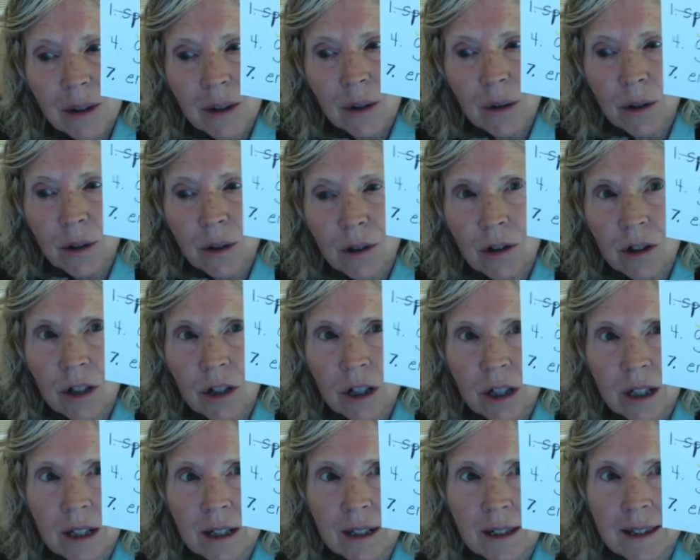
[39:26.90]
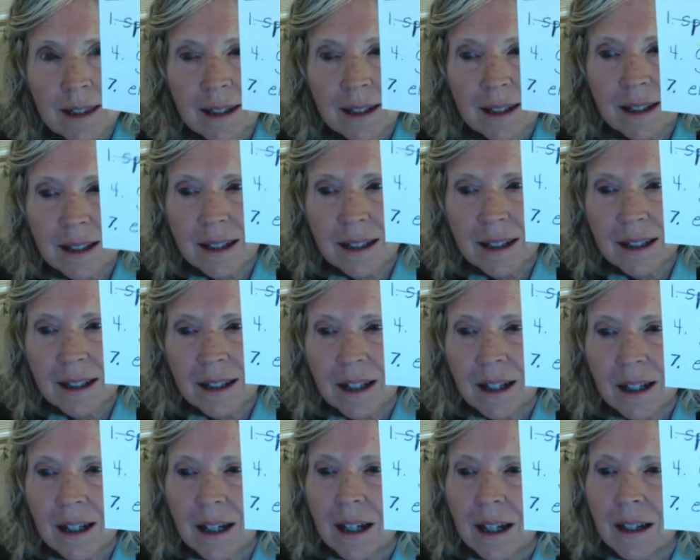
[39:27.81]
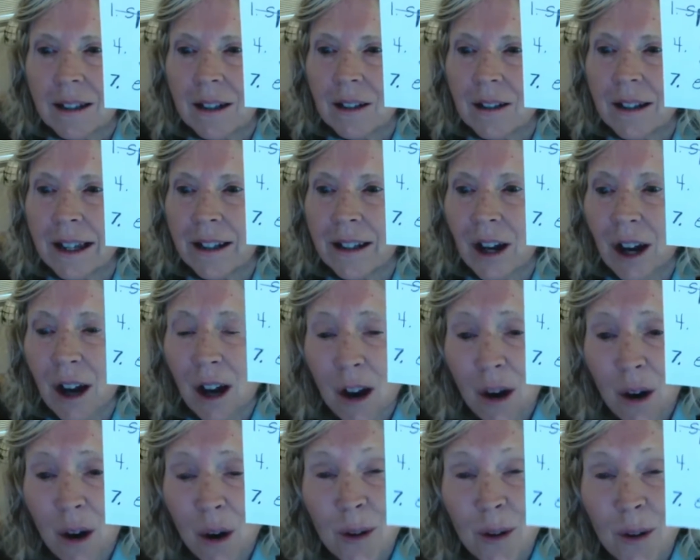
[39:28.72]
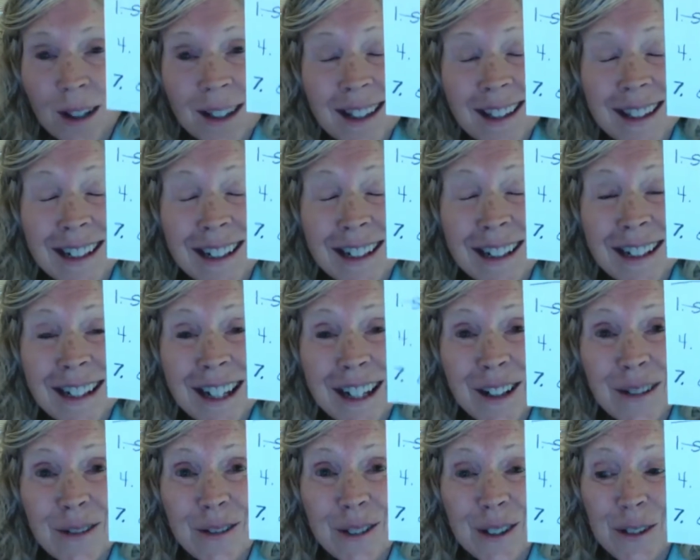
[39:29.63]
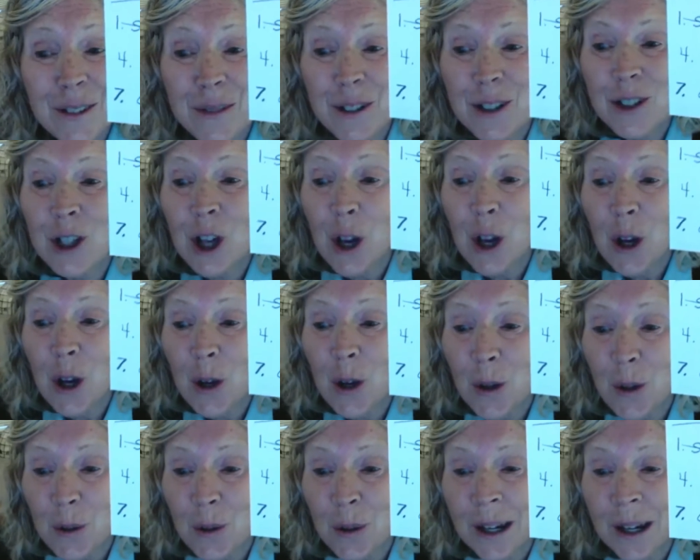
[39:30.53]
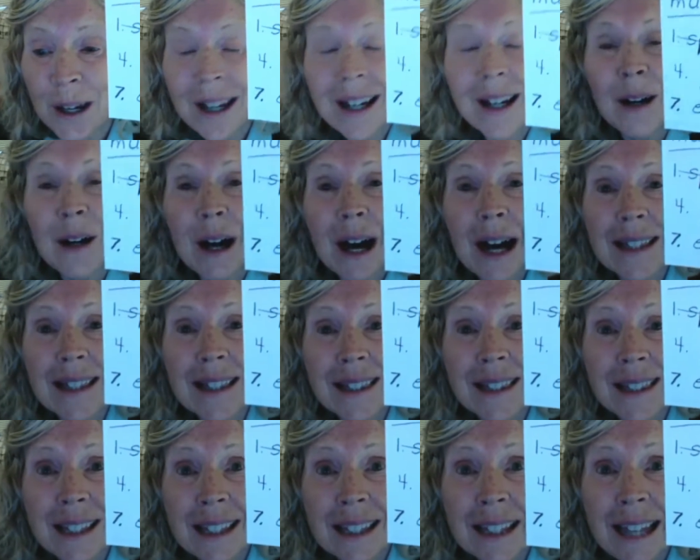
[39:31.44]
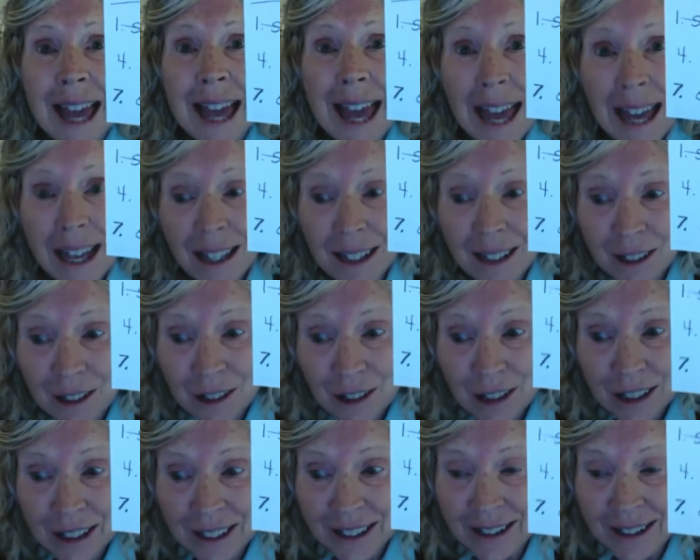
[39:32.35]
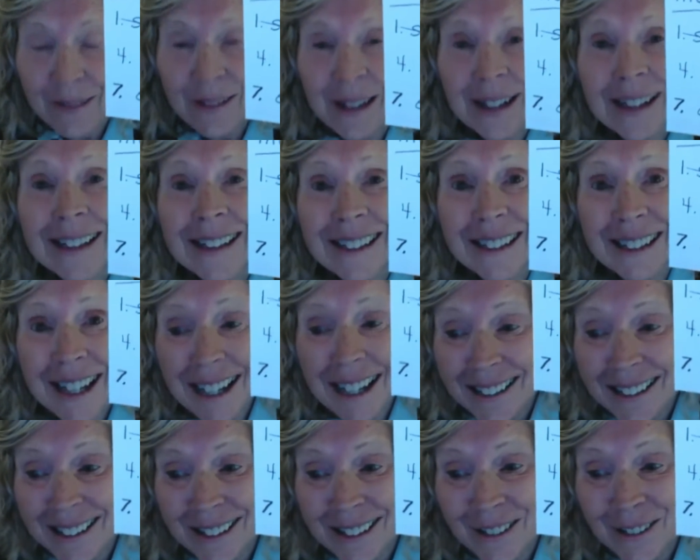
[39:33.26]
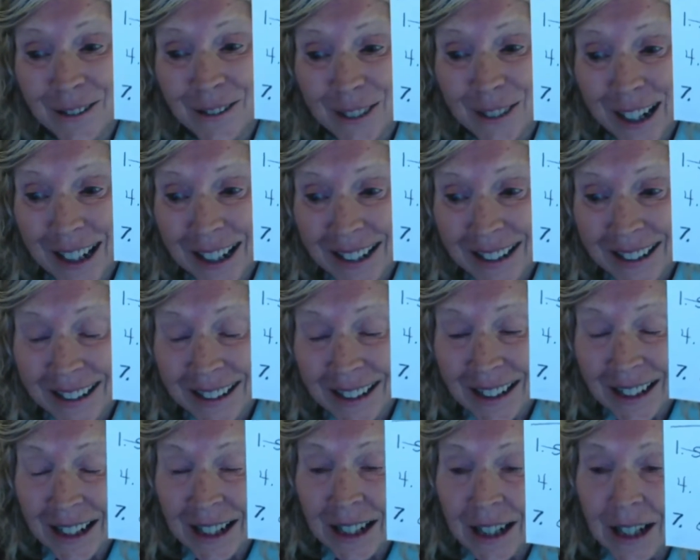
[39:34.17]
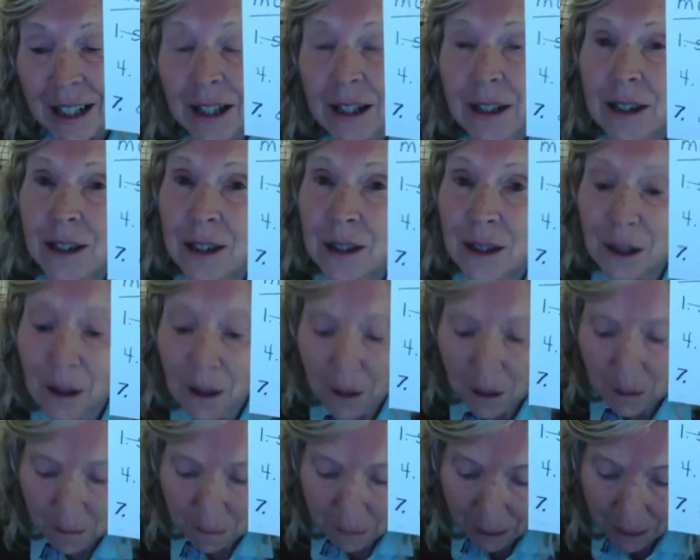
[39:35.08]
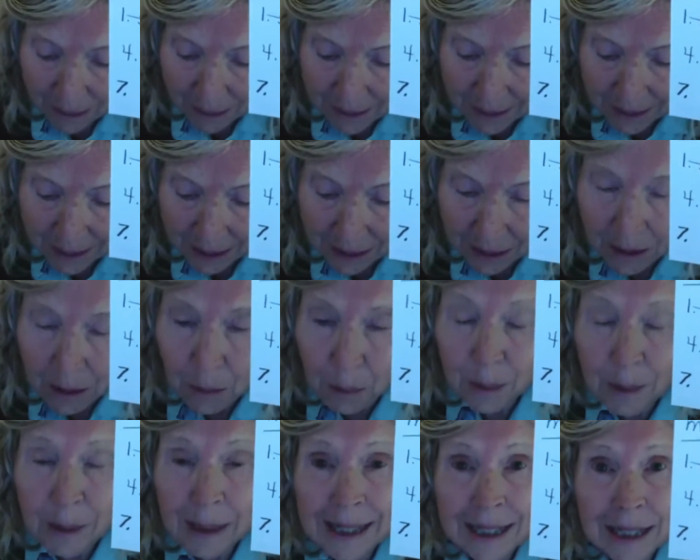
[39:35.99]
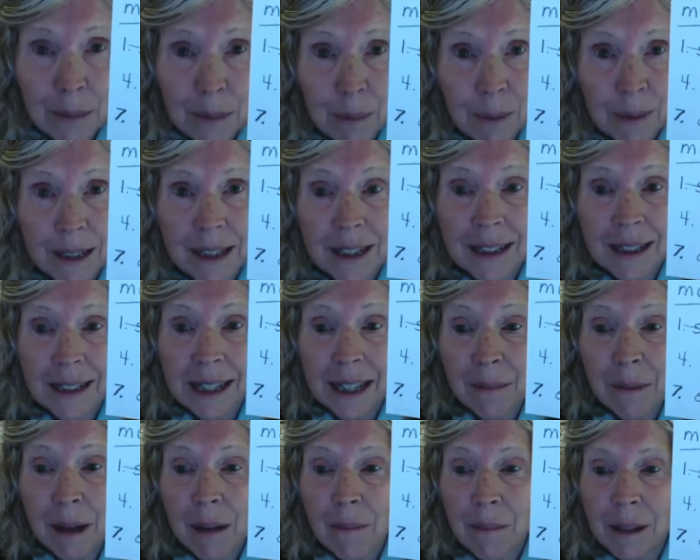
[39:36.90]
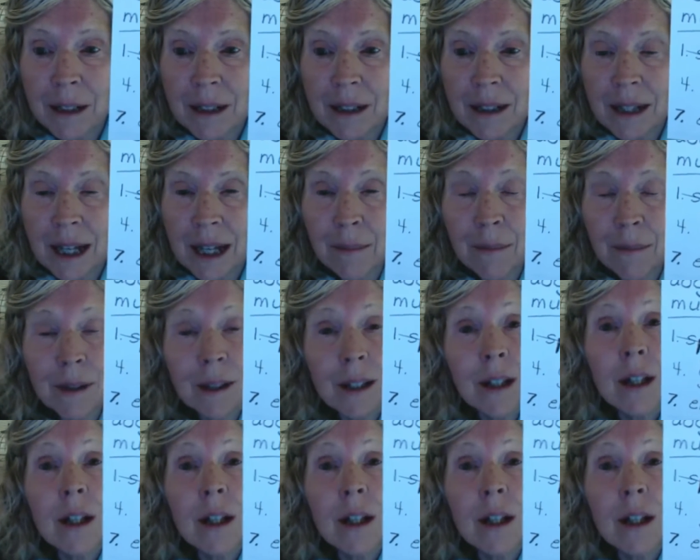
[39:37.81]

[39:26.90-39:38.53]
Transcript: or G's? They're like, oh, this is another word with 2, a C and a G. And I'm like, yes, you're right. So then we get to play the game how many times?